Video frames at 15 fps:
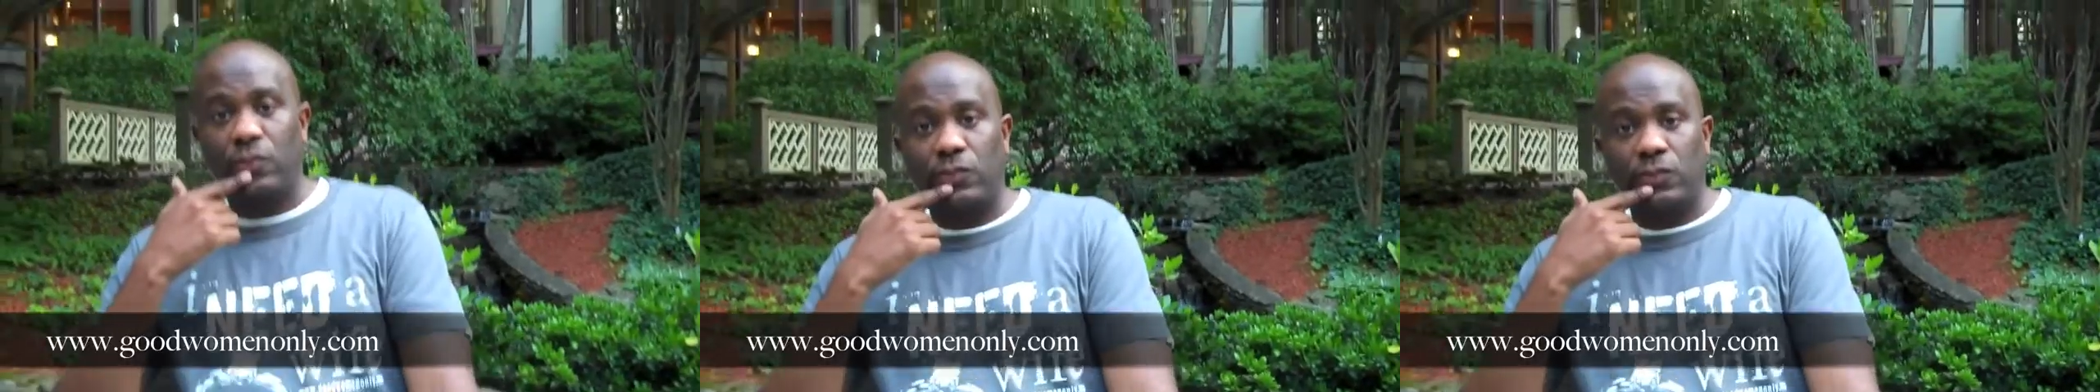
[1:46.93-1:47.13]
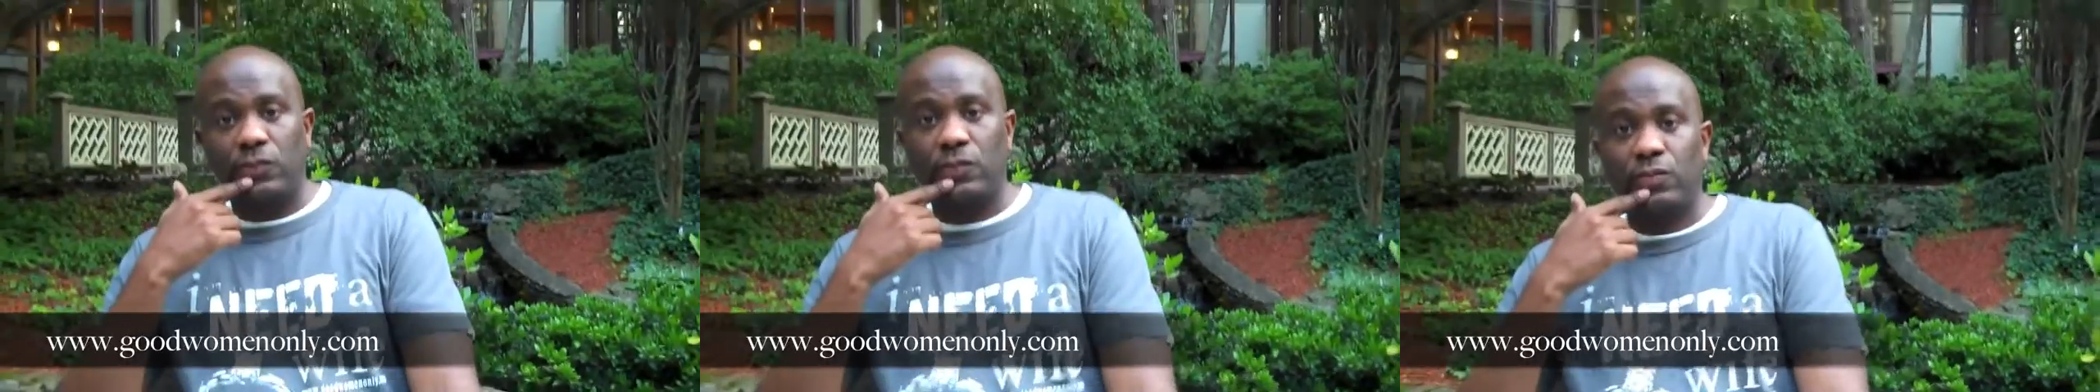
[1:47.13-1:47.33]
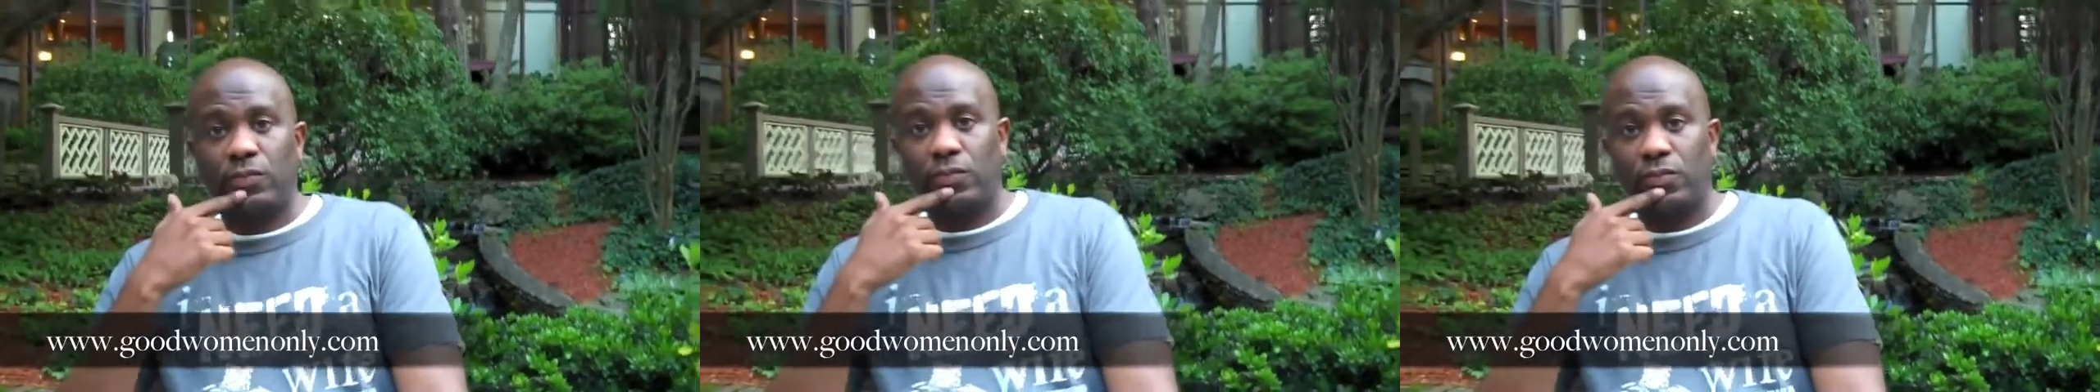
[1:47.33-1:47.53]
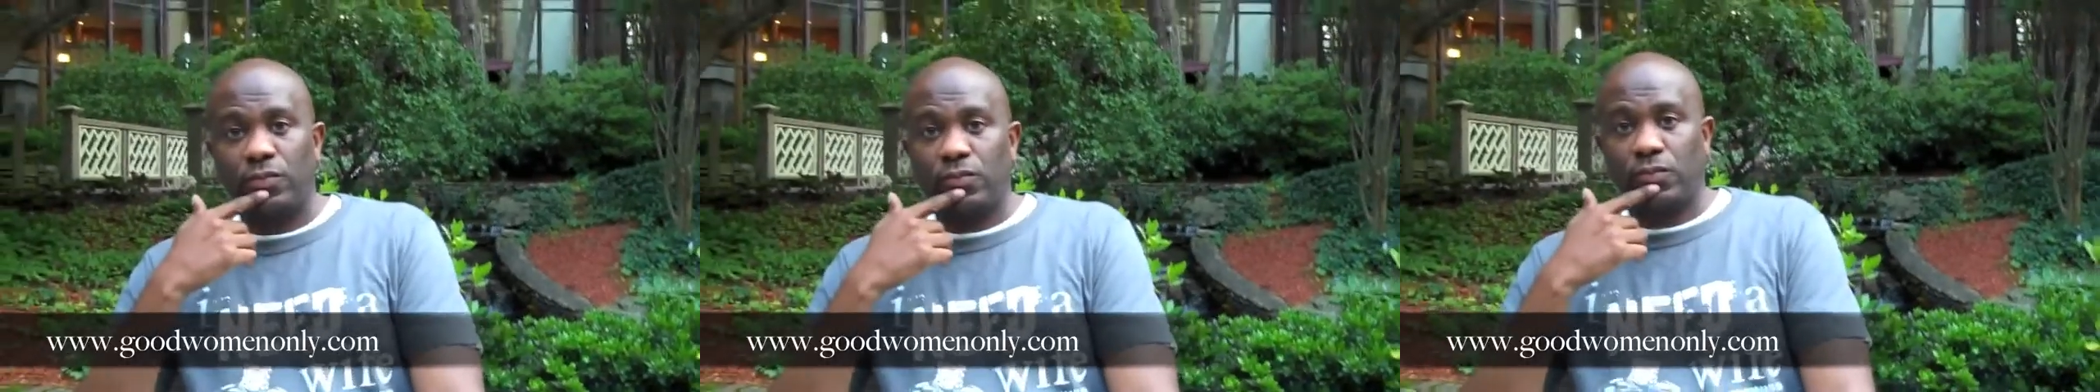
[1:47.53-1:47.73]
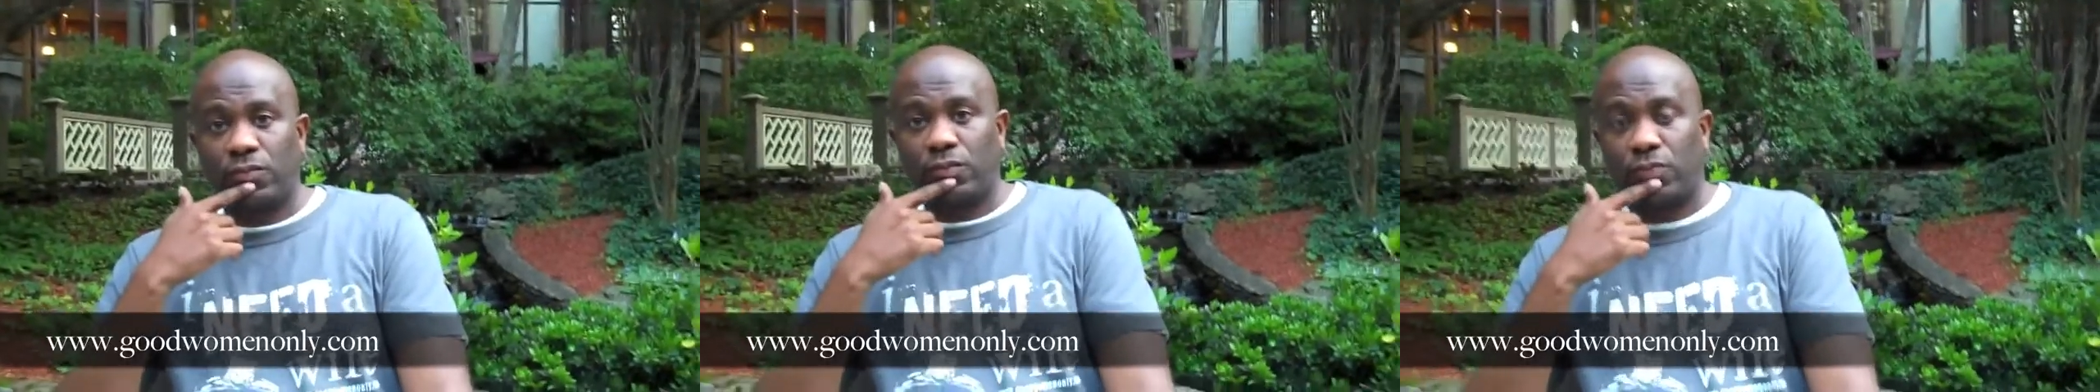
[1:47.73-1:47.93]
what did they
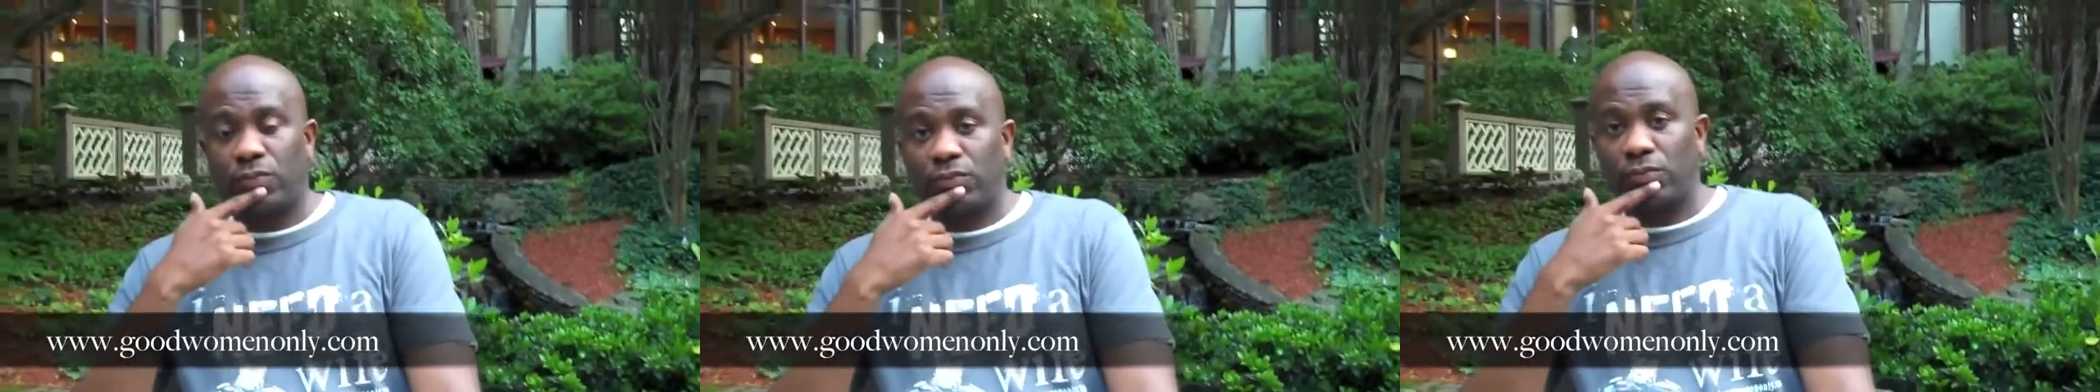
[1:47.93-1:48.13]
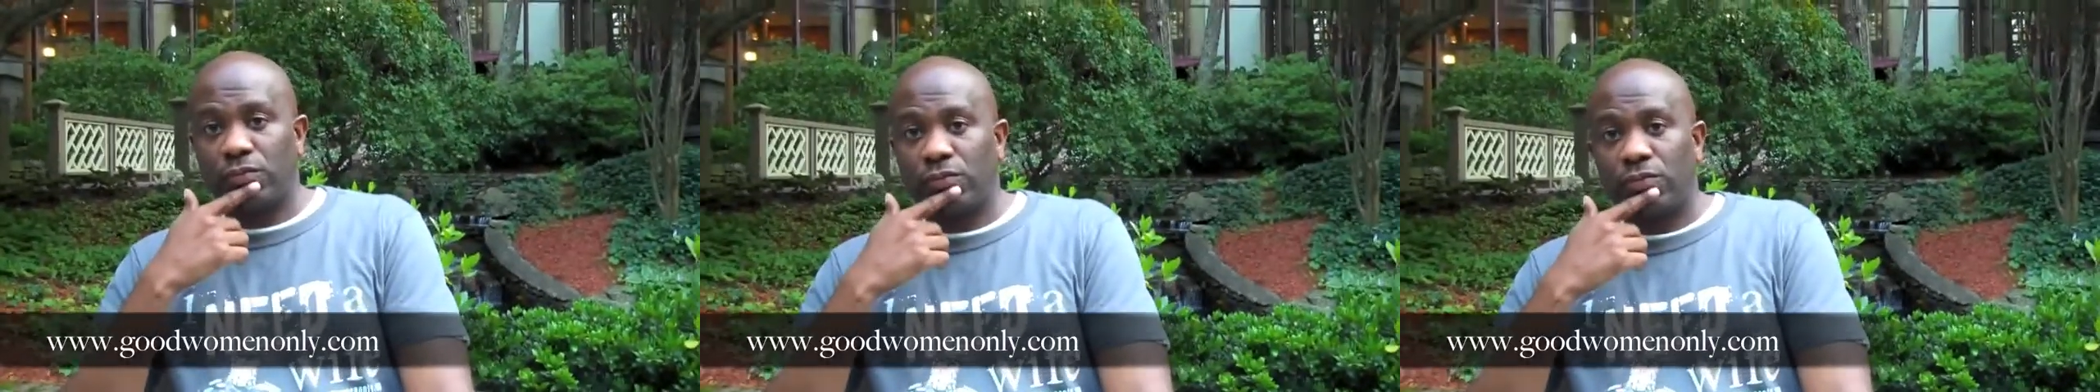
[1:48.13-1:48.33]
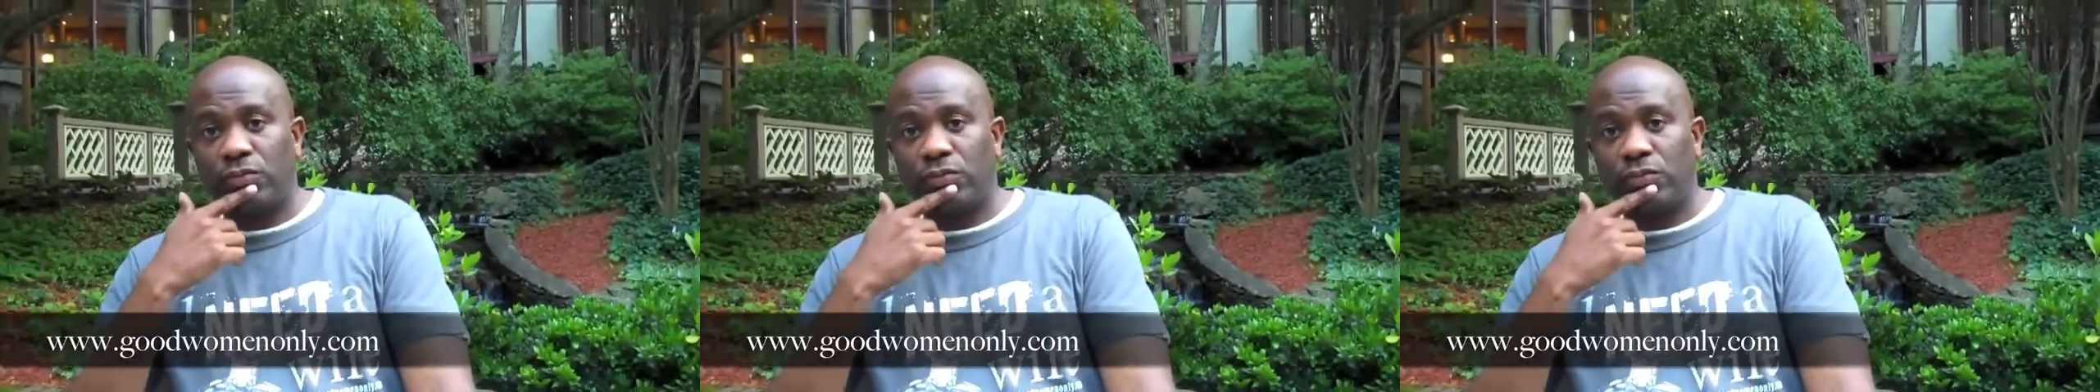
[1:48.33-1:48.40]
have to say?